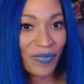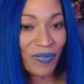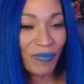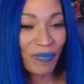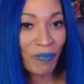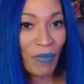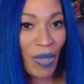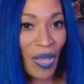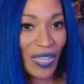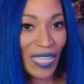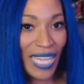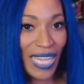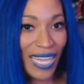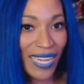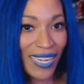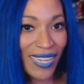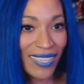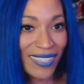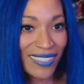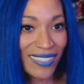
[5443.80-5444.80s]

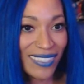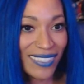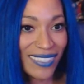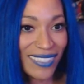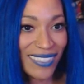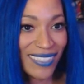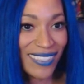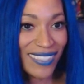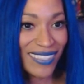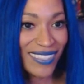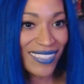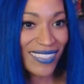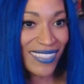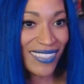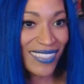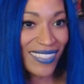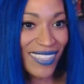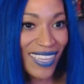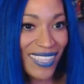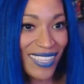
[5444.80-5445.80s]
Pollyanna,
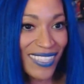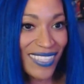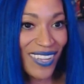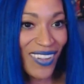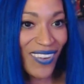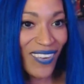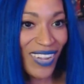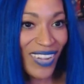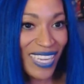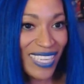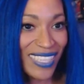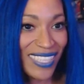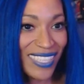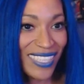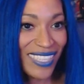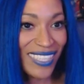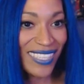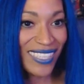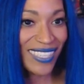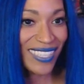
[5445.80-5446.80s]
how's it going?
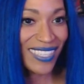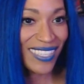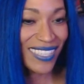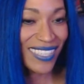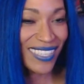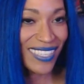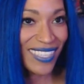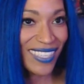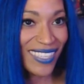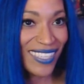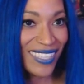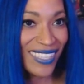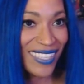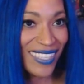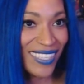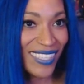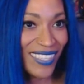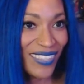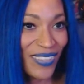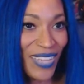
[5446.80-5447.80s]

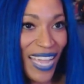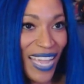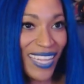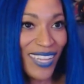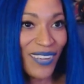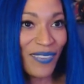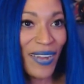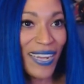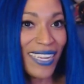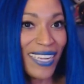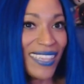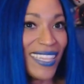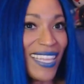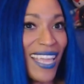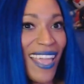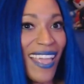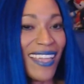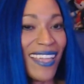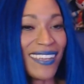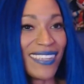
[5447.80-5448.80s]
You got here right at the
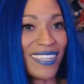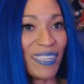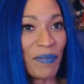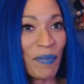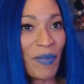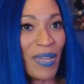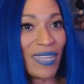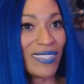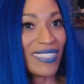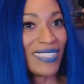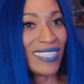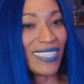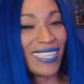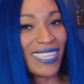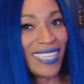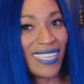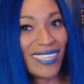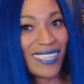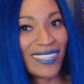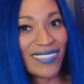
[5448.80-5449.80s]
end. I'm about to
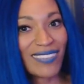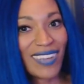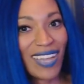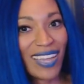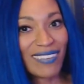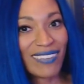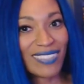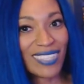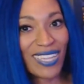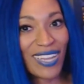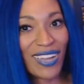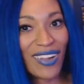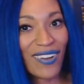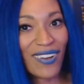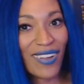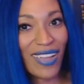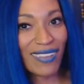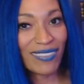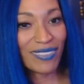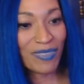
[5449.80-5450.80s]
leave. I have to go. I
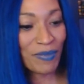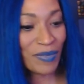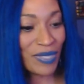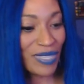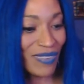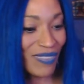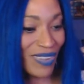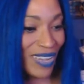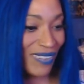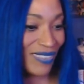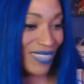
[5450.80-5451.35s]
have some stuff I have to